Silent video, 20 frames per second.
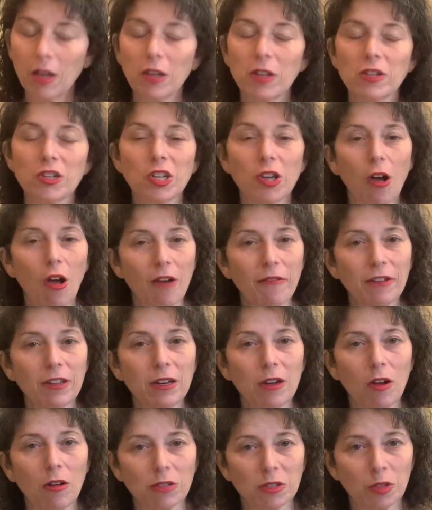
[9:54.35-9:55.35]
She often
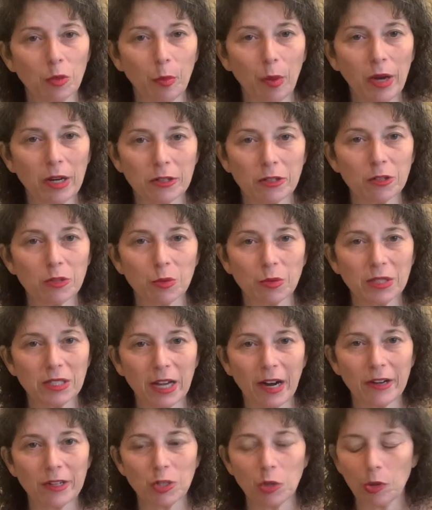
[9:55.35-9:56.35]
also partners with
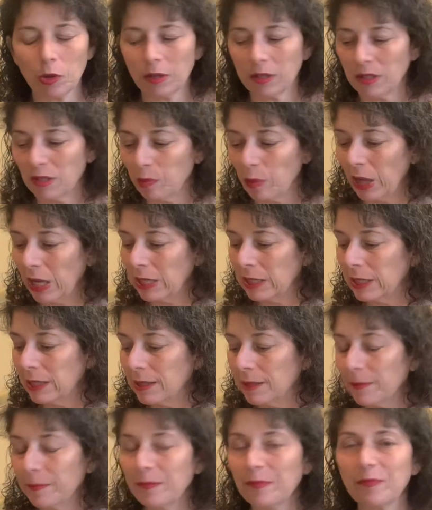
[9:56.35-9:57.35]
Saratoga
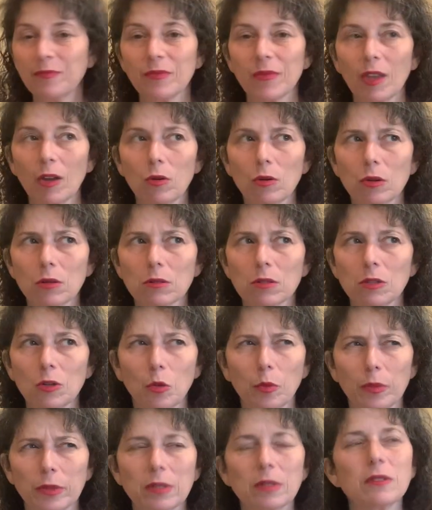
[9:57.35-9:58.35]
Spuds, or
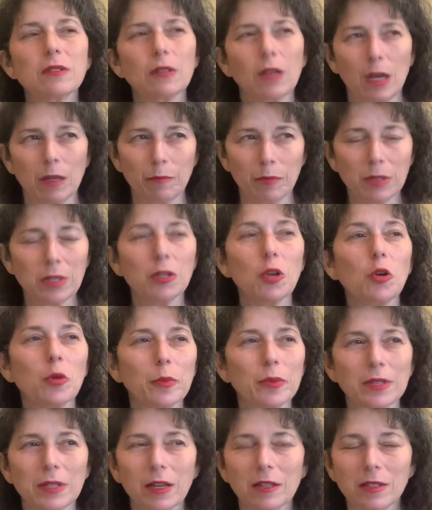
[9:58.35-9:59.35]
soaps, not
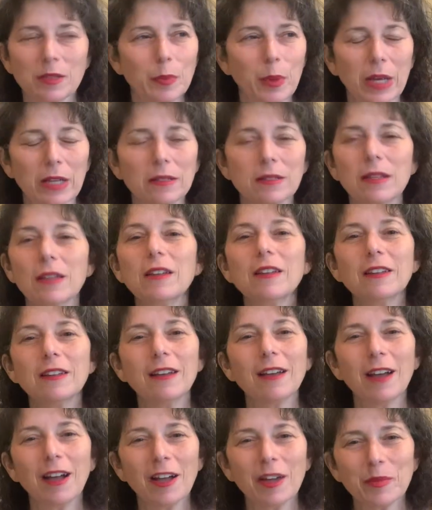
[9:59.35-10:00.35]
spuds,
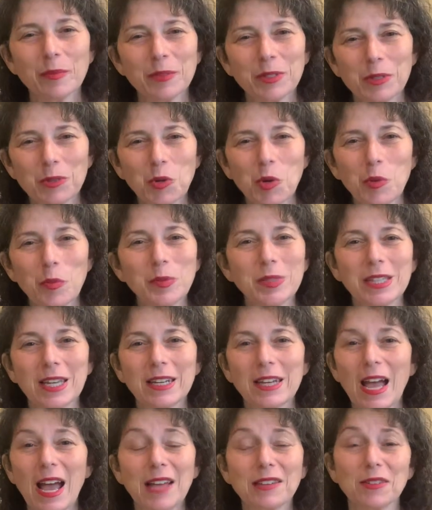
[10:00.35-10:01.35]
soaps, and
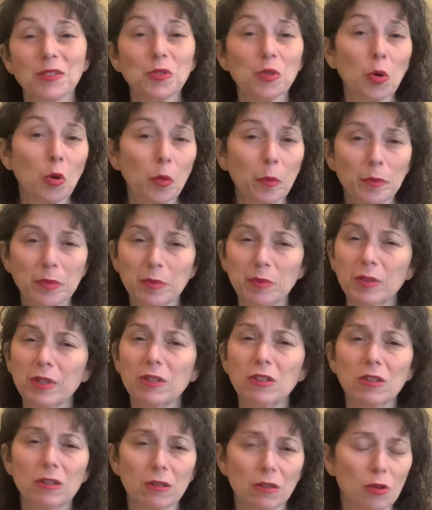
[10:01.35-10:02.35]
has soaps,
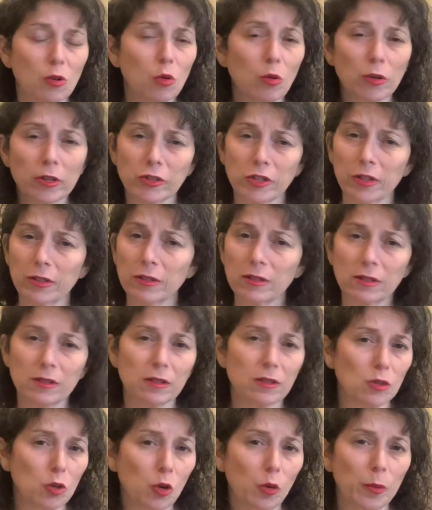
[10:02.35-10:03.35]
gorgeous
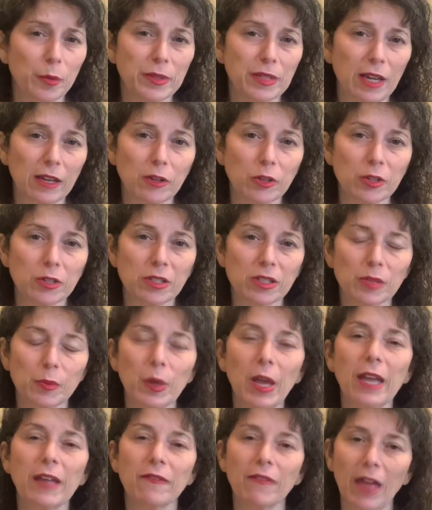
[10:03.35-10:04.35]
soaps at her
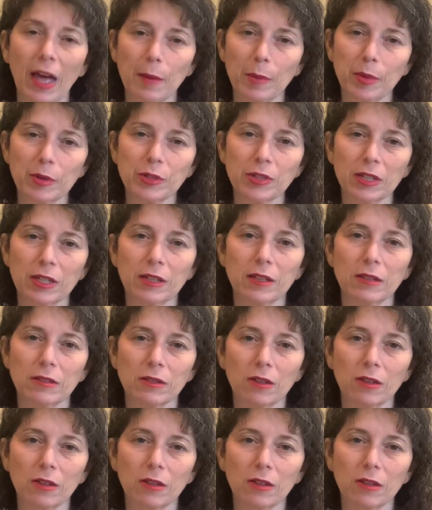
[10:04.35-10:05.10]
display, and that person is